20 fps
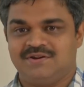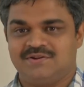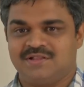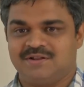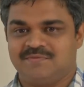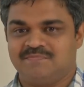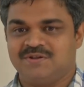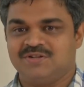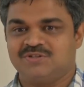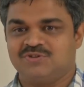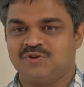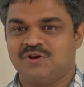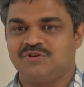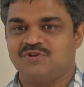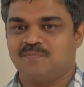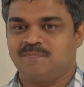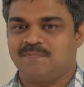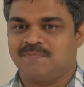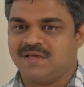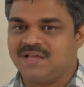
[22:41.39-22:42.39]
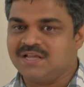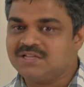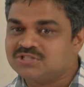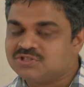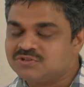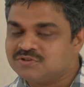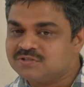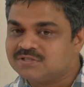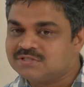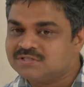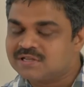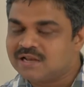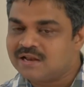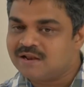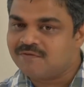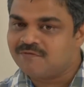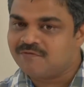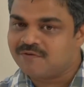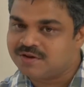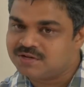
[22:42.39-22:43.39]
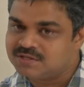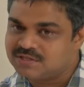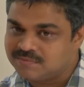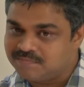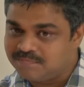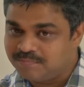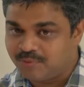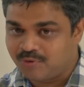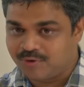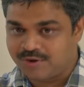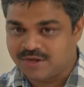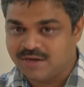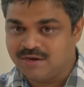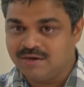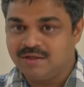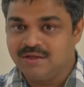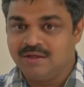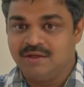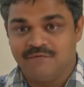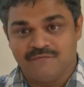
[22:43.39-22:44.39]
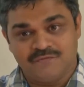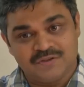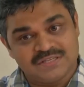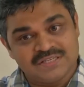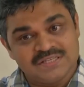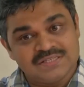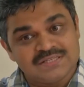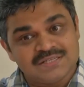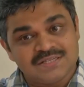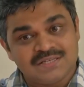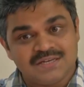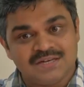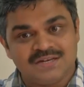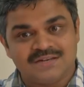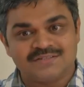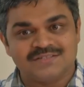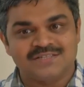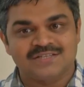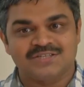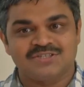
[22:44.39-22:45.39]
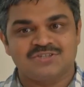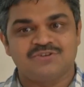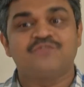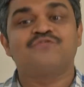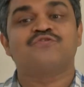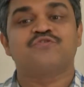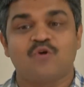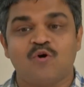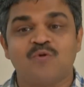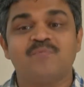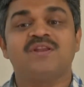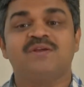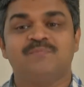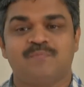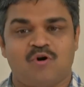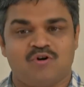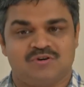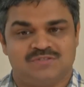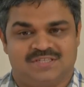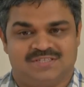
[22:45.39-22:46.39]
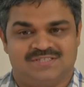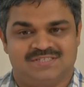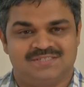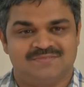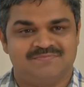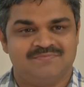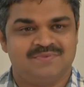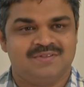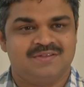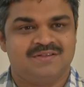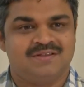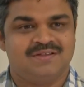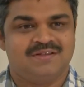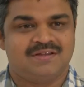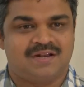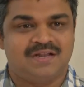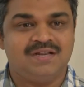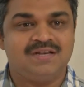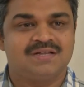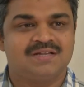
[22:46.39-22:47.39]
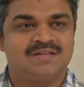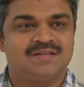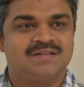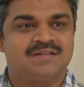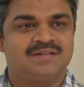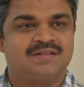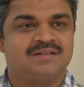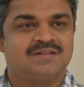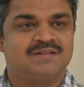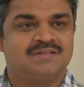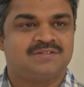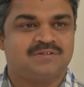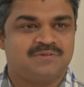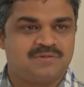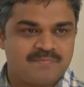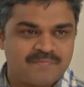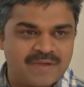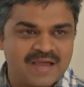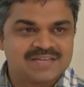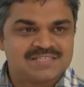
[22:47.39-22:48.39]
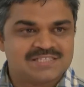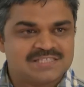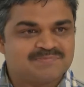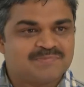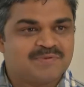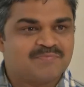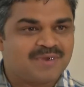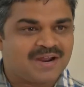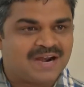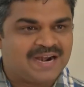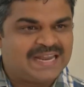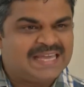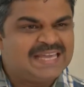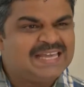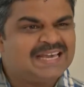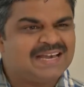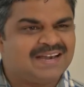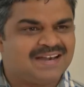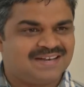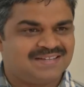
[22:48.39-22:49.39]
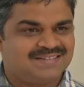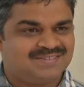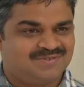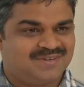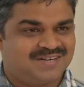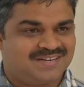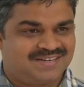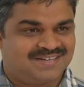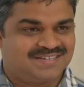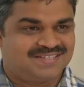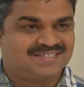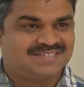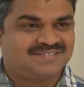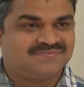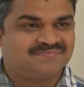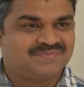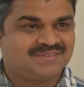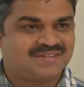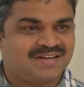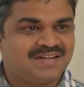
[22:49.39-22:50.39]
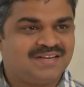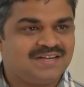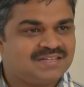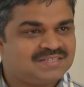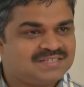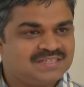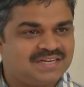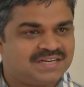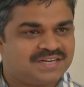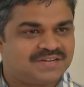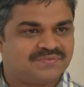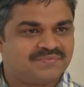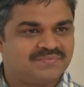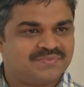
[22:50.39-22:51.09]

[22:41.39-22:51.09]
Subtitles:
So that means you have to place yourself at some point which is in the intersection of so many boxes, right? So in the maximum clique is what it is, right? Isn't it?